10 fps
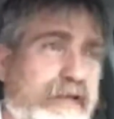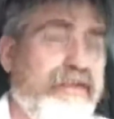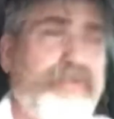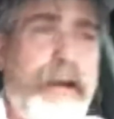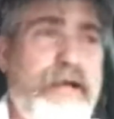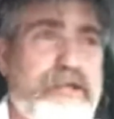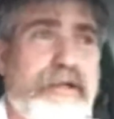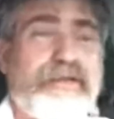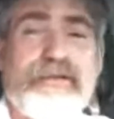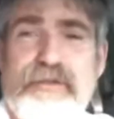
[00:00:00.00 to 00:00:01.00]

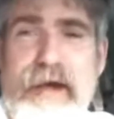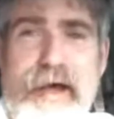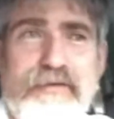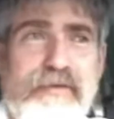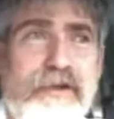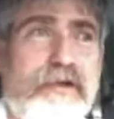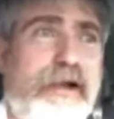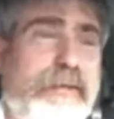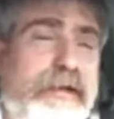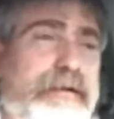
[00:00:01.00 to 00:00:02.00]
Especially at the size they're coming.